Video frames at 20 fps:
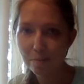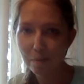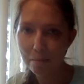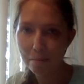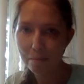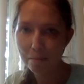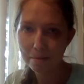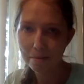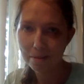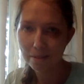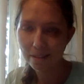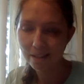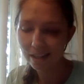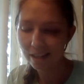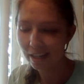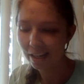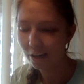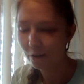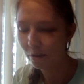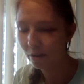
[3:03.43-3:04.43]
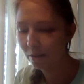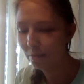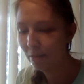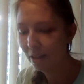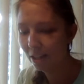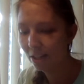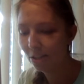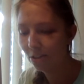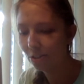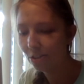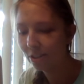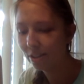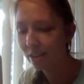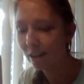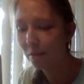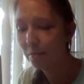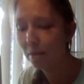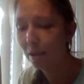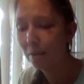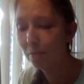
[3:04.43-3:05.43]
My mom is sitting here with me and she's
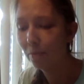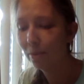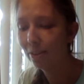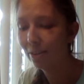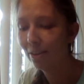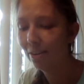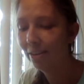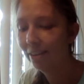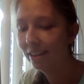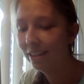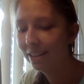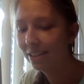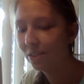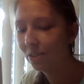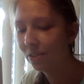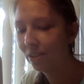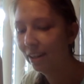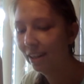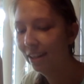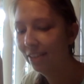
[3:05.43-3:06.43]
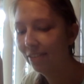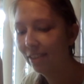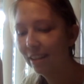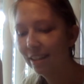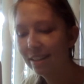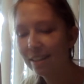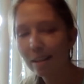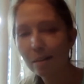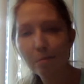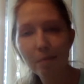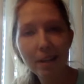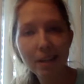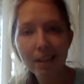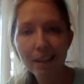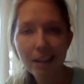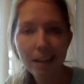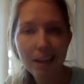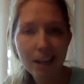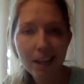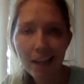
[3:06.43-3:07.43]
coming up with all these creative things. I'm like,
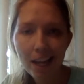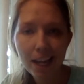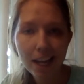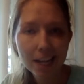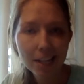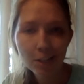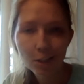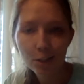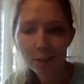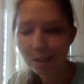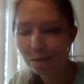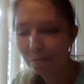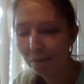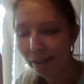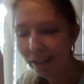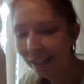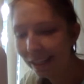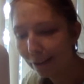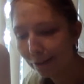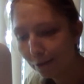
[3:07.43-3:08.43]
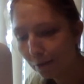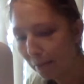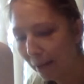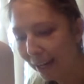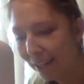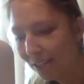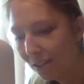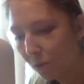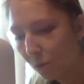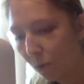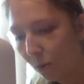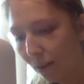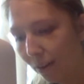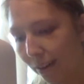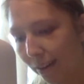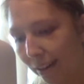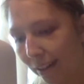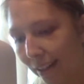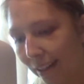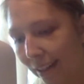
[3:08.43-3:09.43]
it's just a blanket from high school.
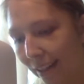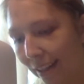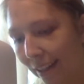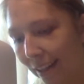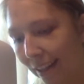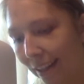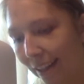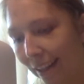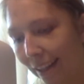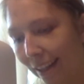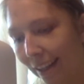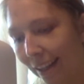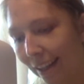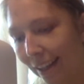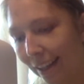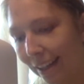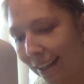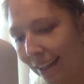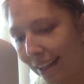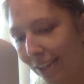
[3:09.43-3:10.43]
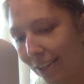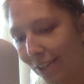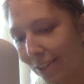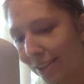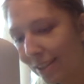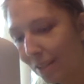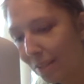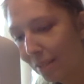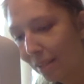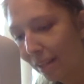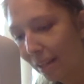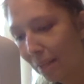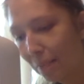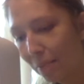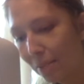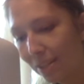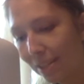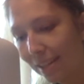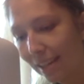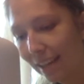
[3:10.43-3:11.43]
It's just something I
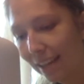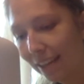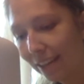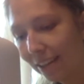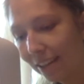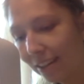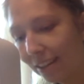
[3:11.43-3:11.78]
put together.